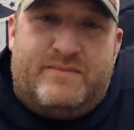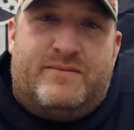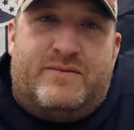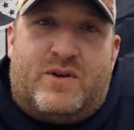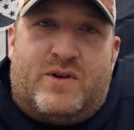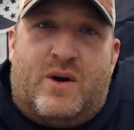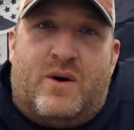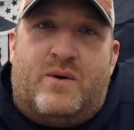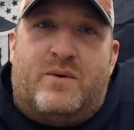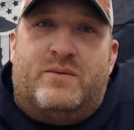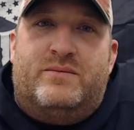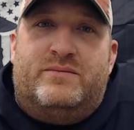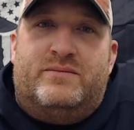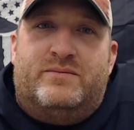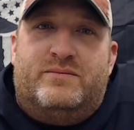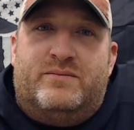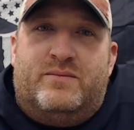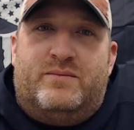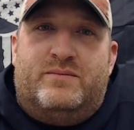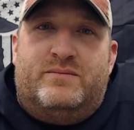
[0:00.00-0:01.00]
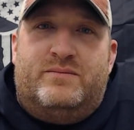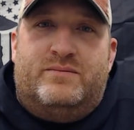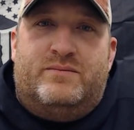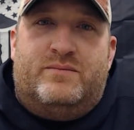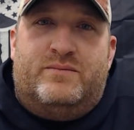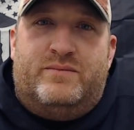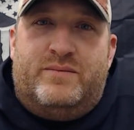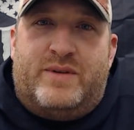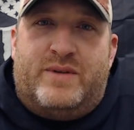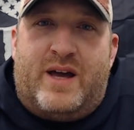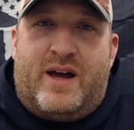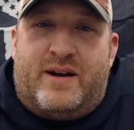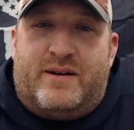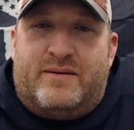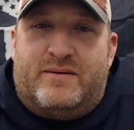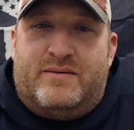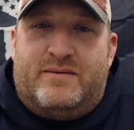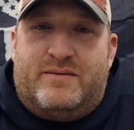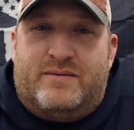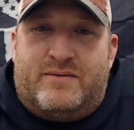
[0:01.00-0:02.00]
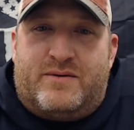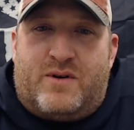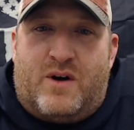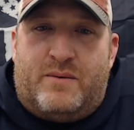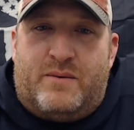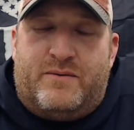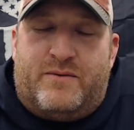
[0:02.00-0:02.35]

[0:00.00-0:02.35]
So you got to crawl